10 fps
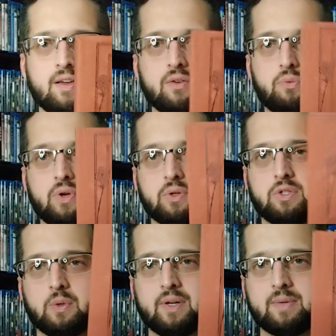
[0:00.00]
feel
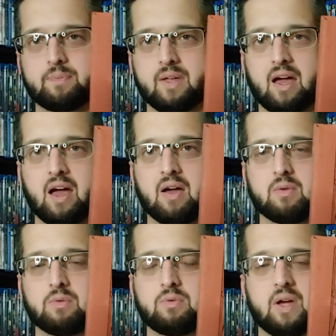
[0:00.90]
to it.
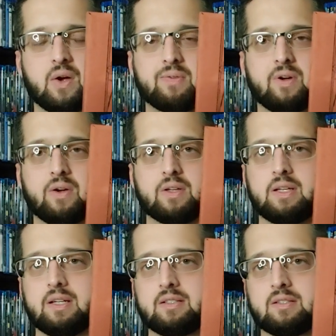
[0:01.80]
Very, very
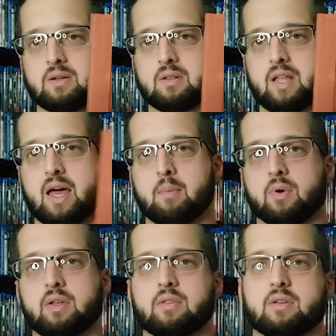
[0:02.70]
neat. So
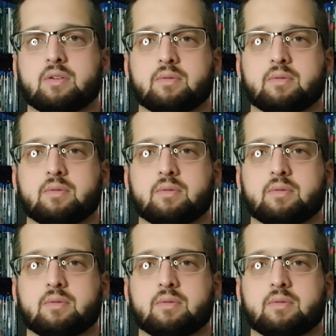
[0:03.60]
Labyrinth